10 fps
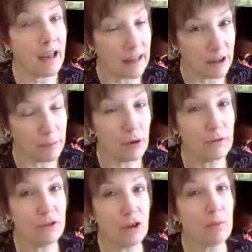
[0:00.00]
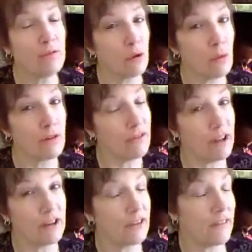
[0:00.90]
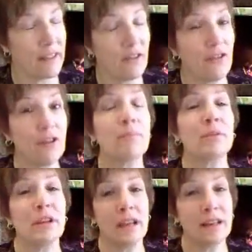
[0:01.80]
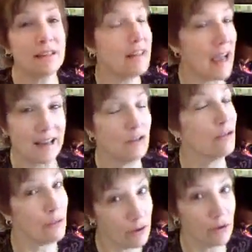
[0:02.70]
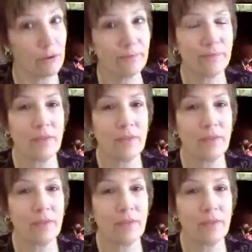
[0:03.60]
I'd like to prove to you before we're finished that that's simply not true.